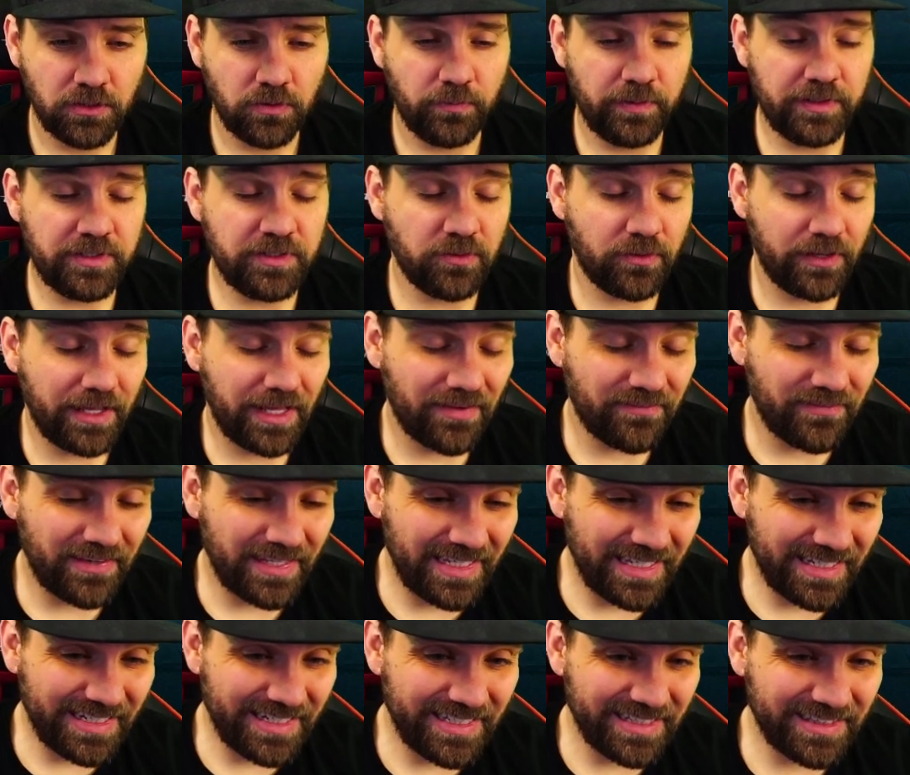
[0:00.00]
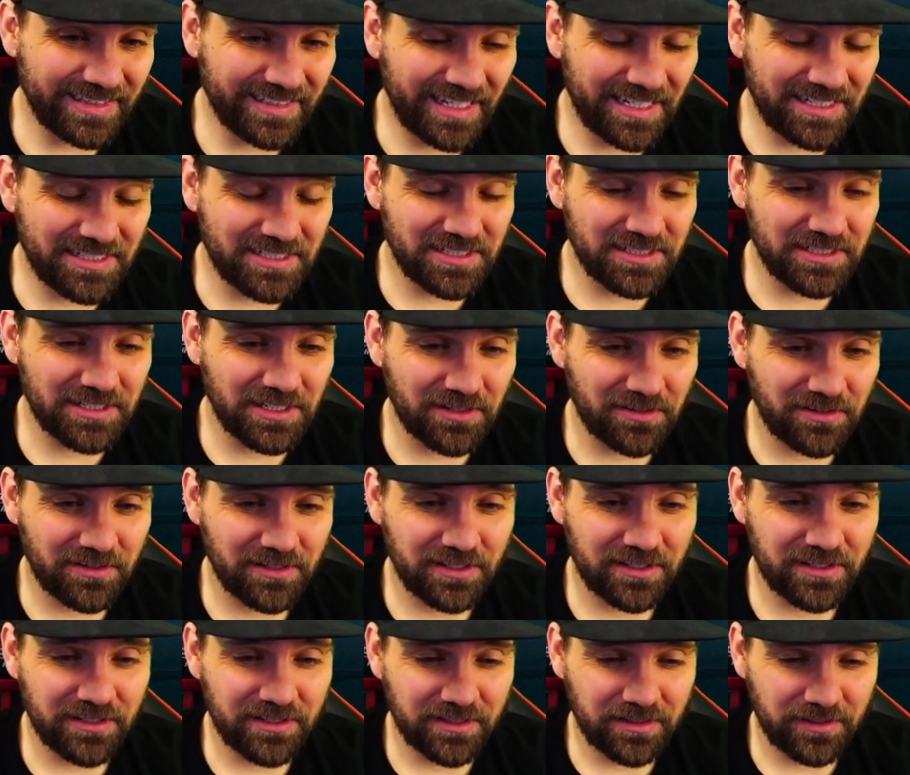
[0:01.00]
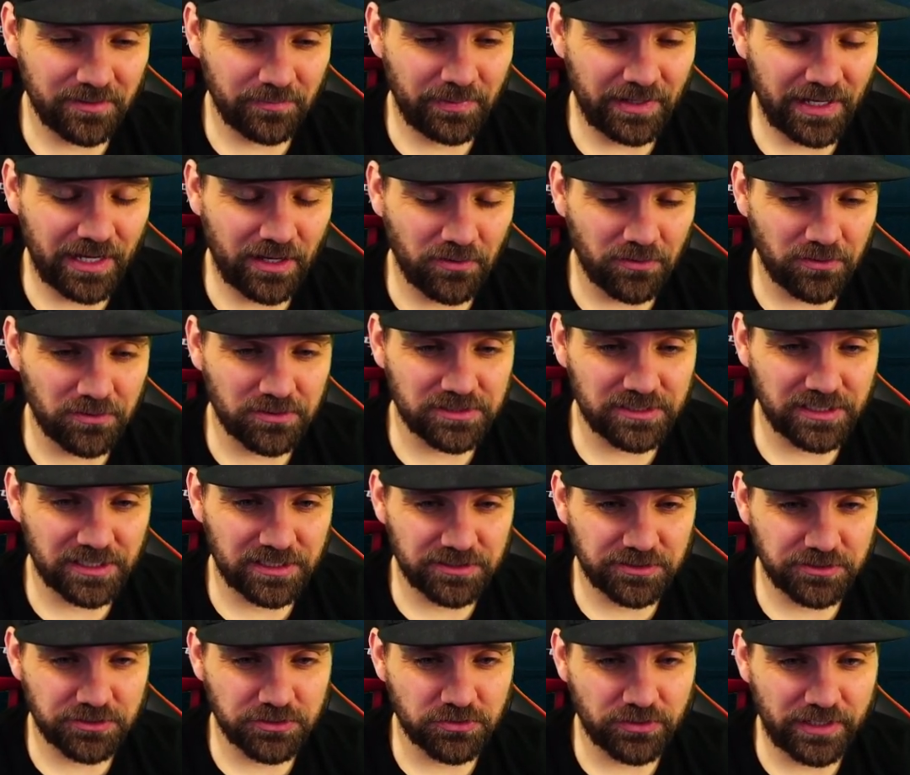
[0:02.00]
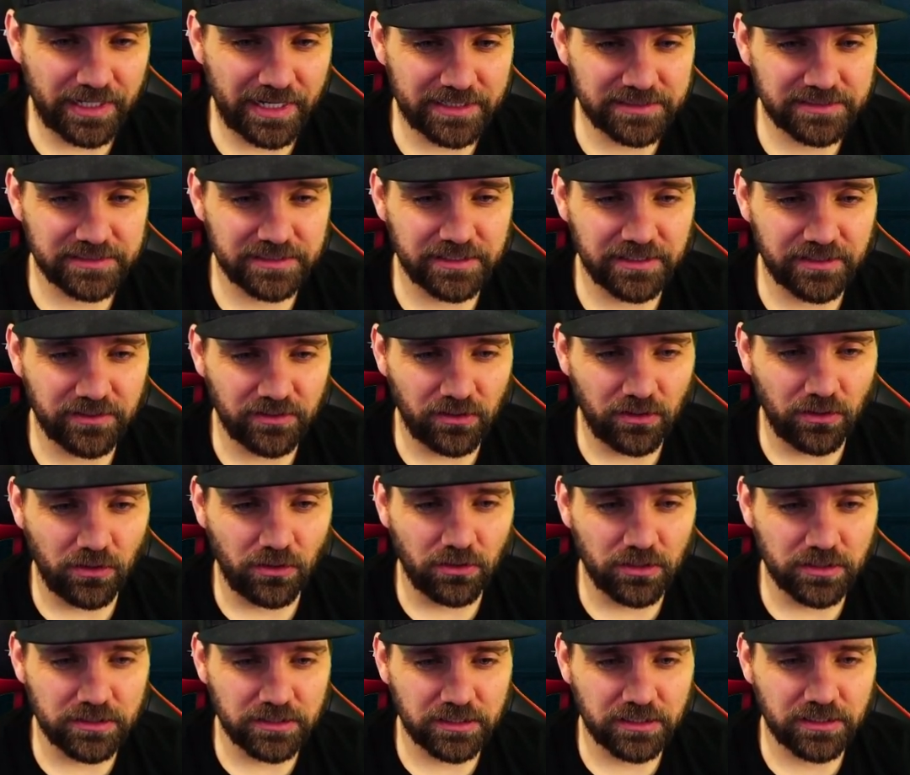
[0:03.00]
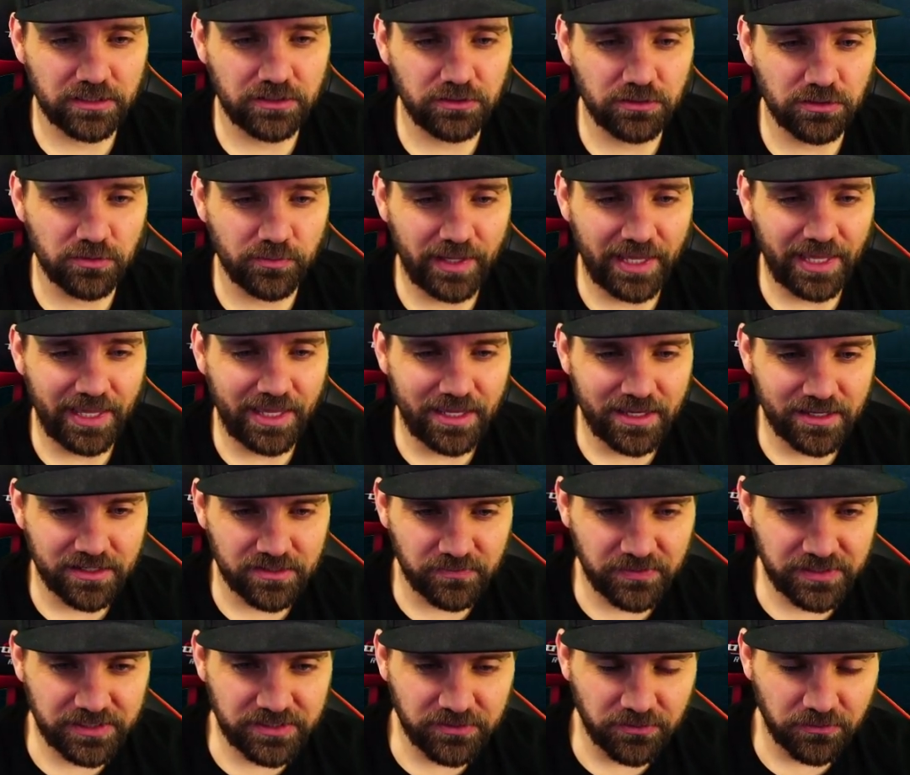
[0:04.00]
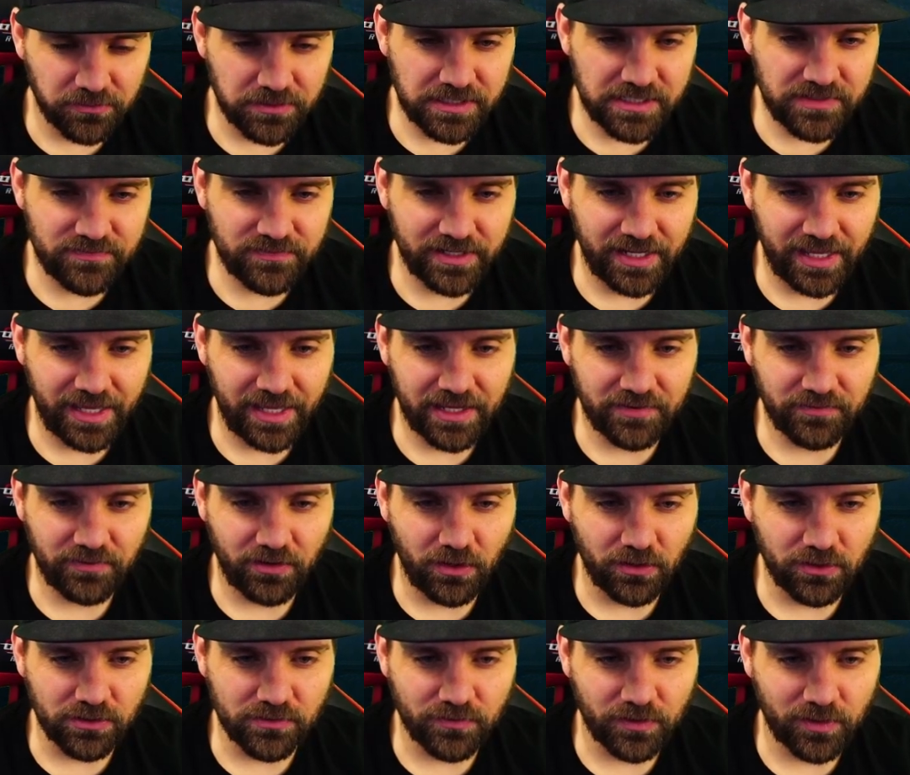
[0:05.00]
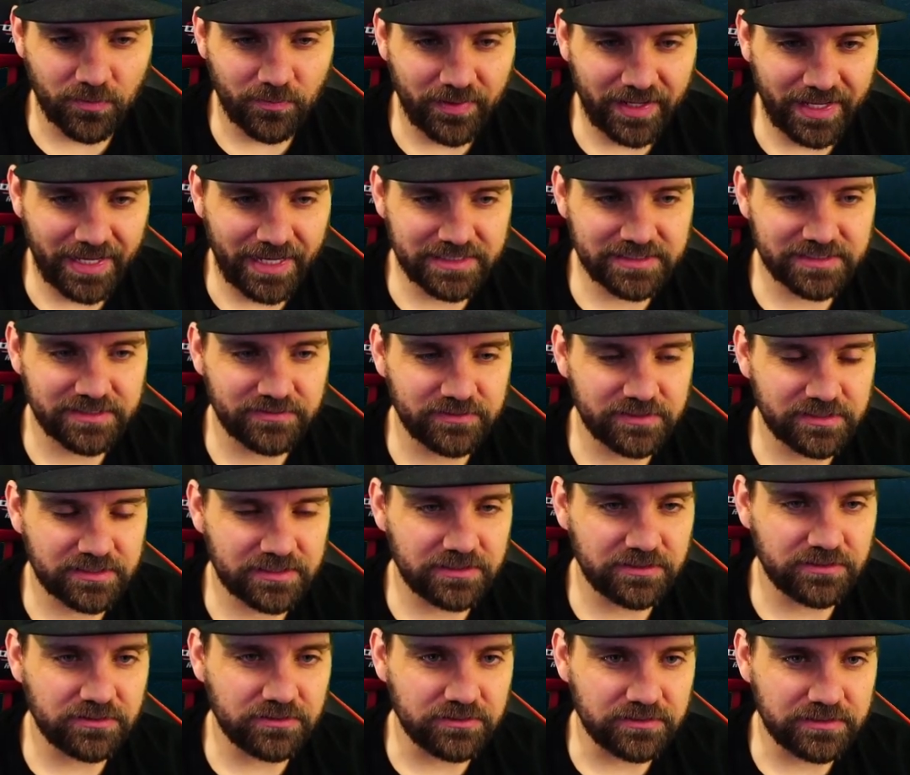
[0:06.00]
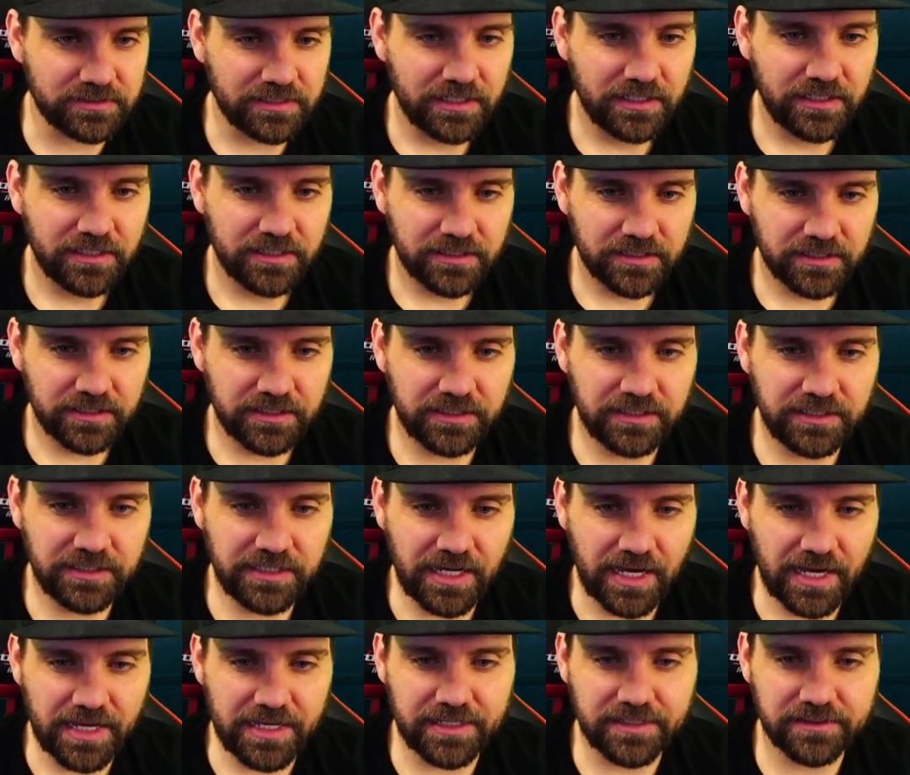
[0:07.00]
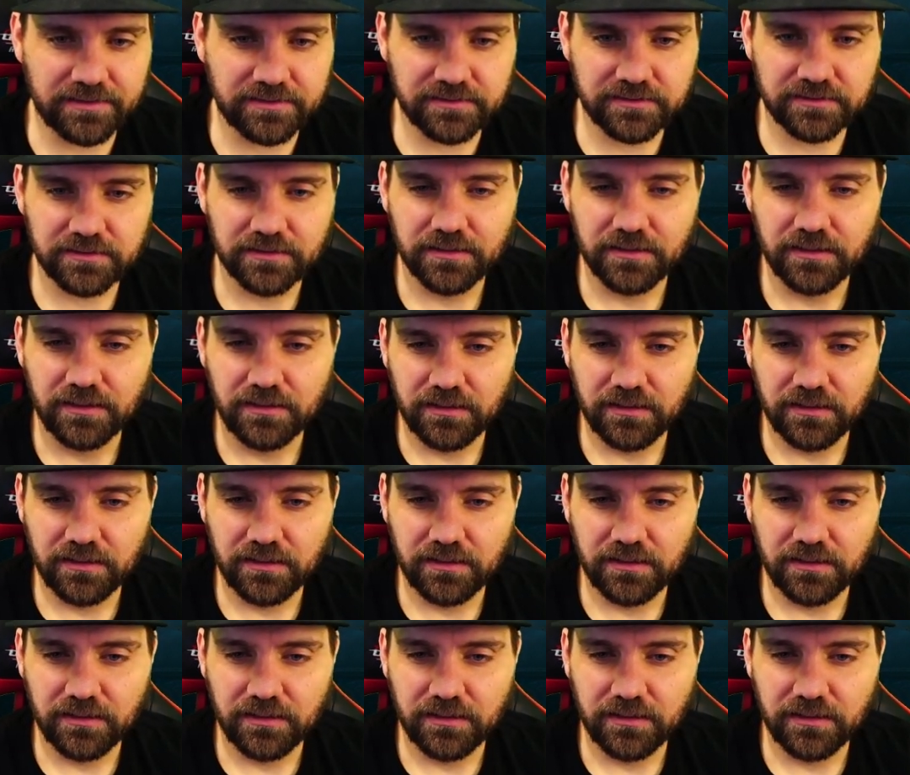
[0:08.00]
We don't have any legendary powers extracted at all in the cube, and we don't even have all of our passive skills. Yikes.